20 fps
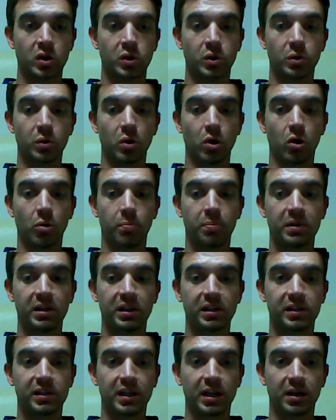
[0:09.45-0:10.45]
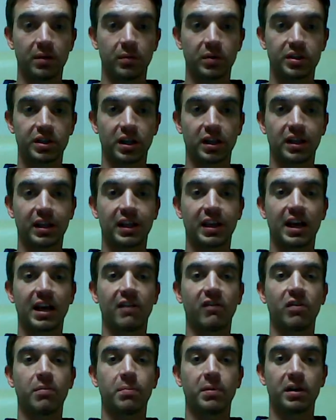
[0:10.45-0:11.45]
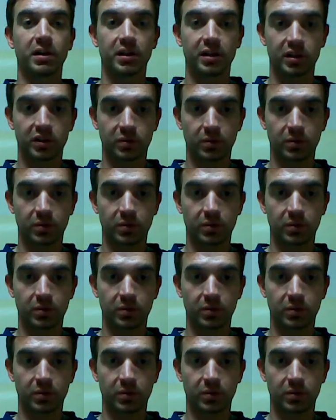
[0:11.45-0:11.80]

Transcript: to opening day, which I think everybody